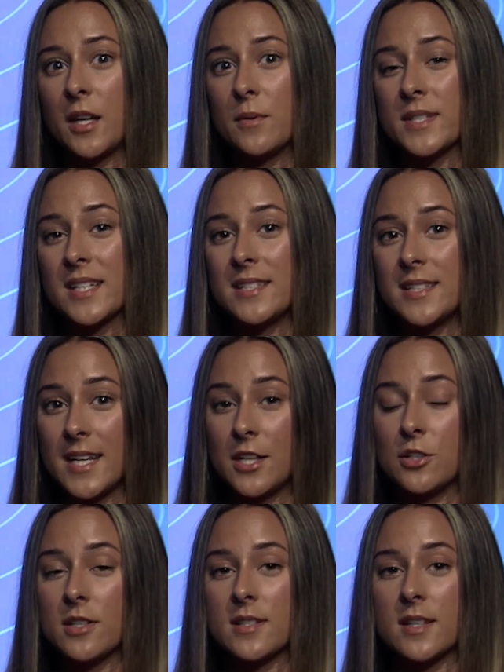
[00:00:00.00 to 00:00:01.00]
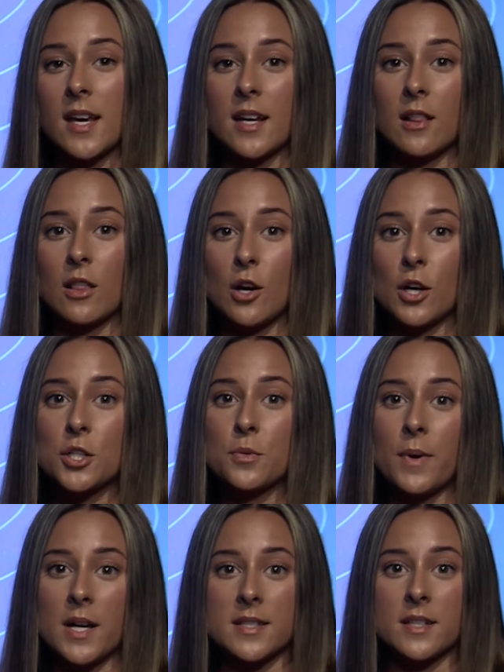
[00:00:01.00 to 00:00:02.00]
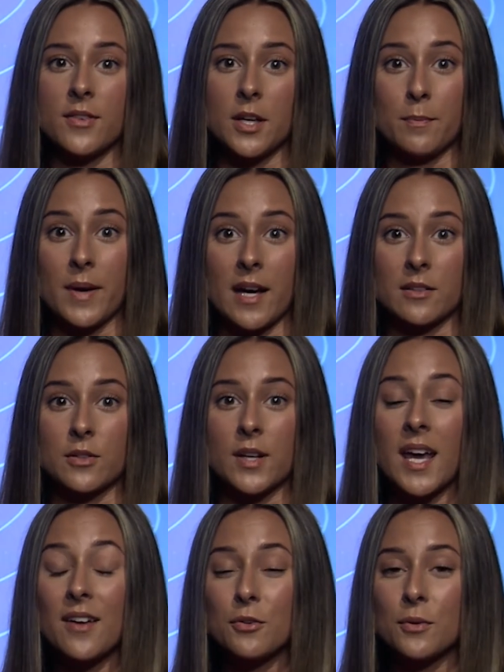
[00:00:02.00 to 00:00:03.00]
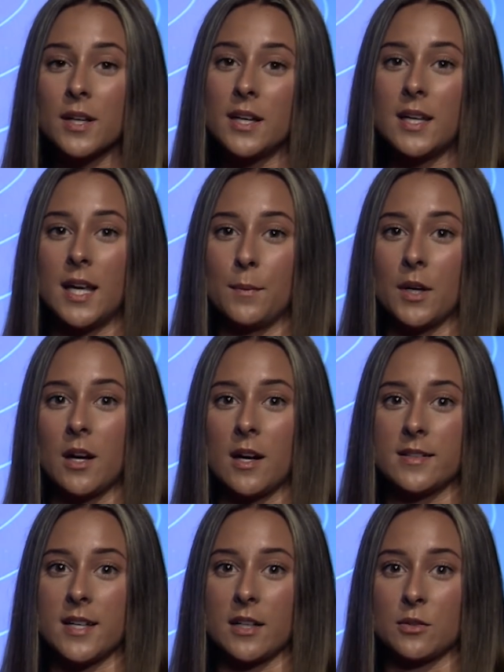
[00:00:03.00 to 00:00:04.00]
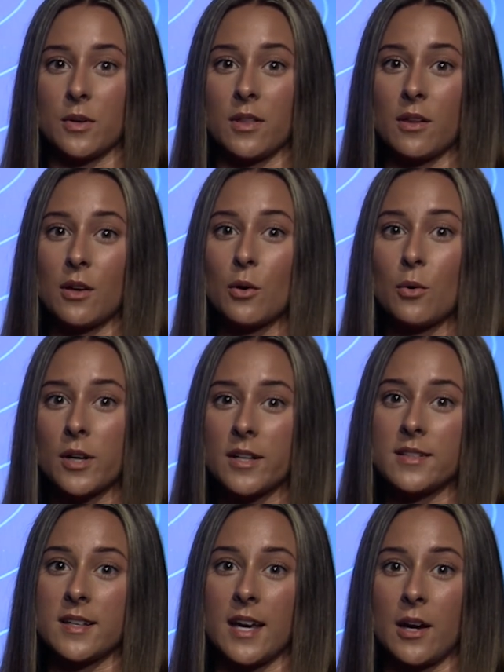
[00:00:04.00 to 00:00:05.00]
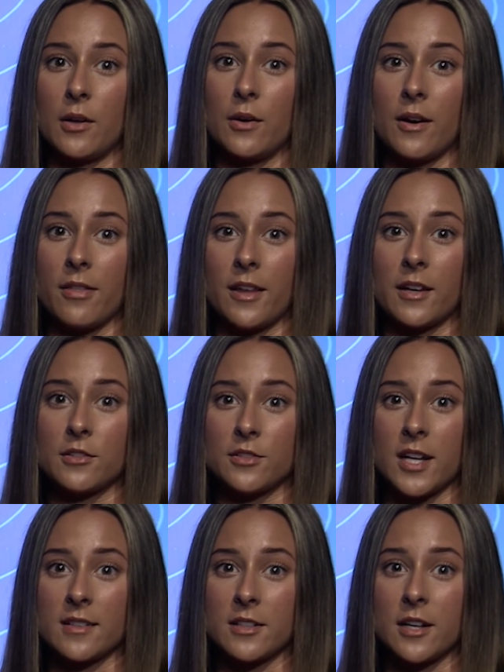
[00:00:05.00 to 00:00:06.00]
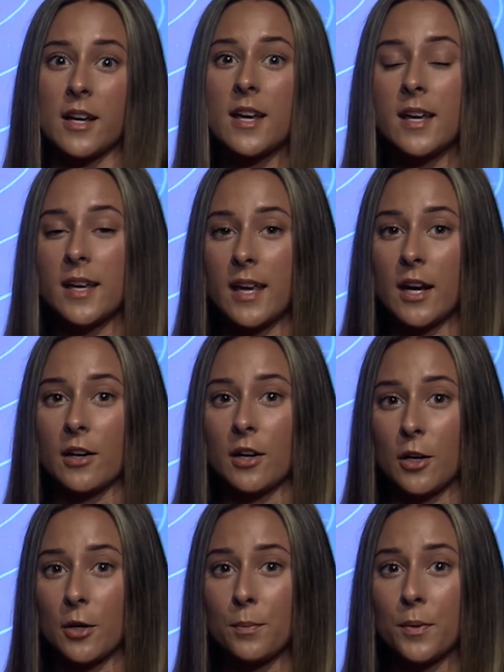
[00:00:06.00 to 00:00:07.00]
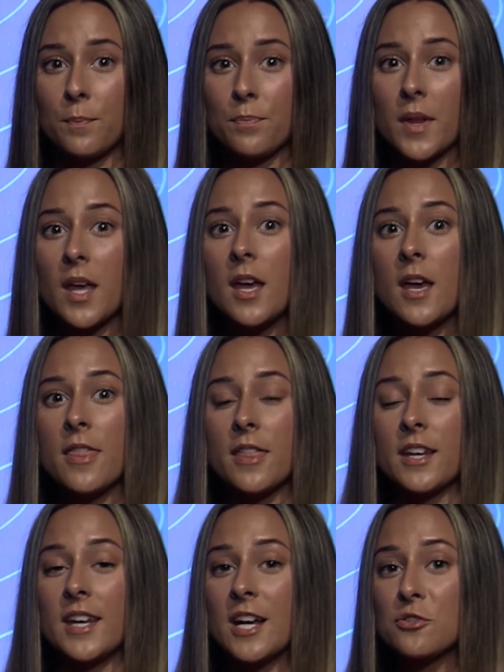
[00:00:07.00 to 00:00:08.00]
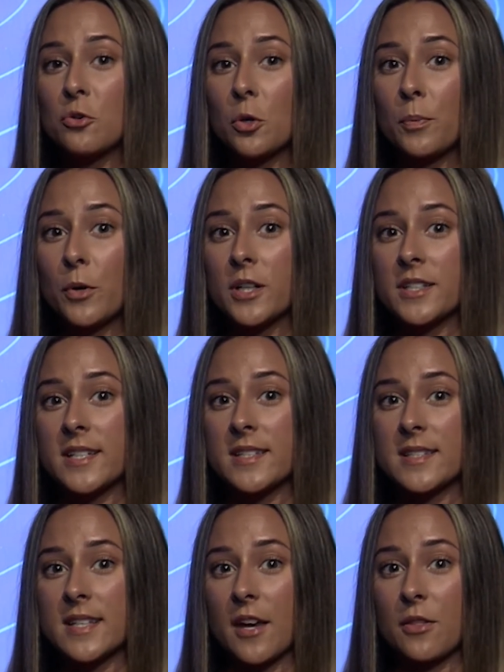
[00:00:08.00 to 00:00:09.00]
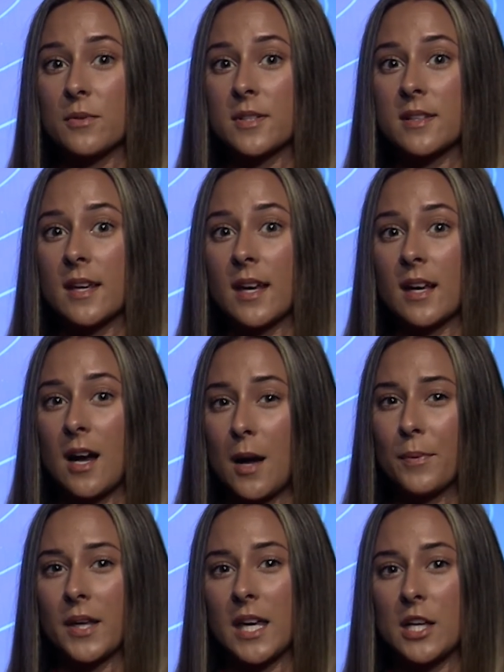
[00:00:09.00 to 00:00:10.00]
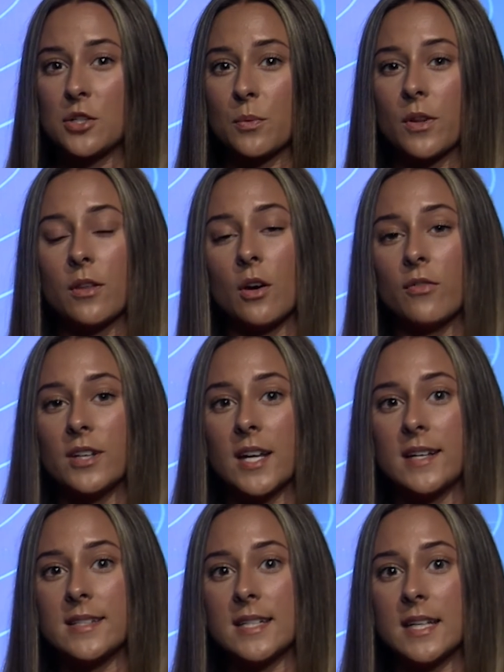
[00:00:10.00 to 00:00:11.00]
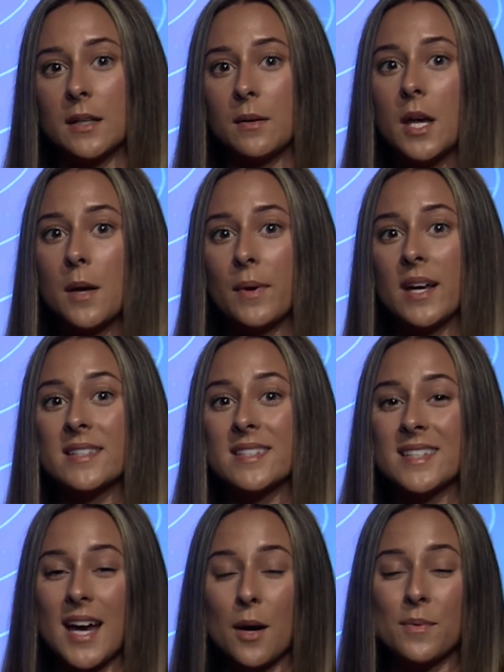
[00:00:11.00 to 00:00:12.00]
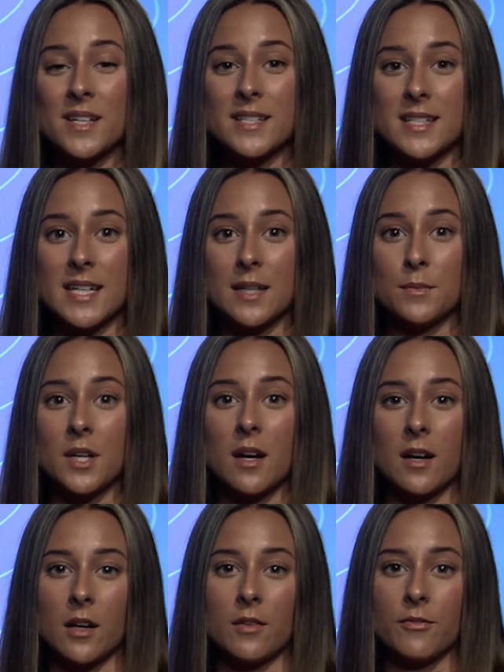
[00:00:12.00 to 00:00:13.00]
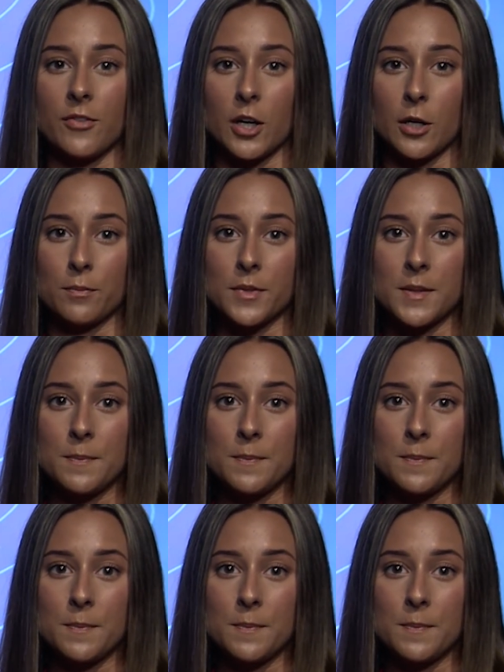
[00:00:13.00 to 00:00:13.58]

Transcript: was contagious and had a large positive impact on everyone he came in contact with, according to Cal U Athletic Director Karen Herb. The natural report to his death was complication with COVID-19, but has now been deemed unconfirmed.